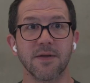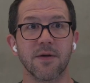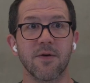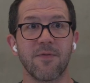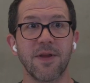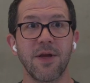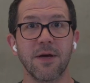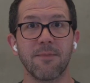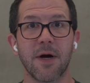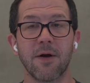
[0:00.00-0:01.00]
So if I think
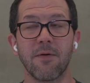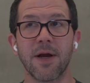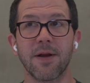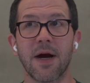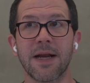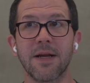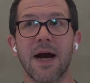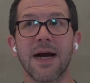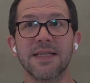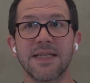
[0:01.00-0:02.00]
about it, right,
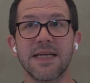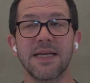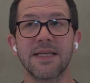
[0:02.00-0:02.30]
I see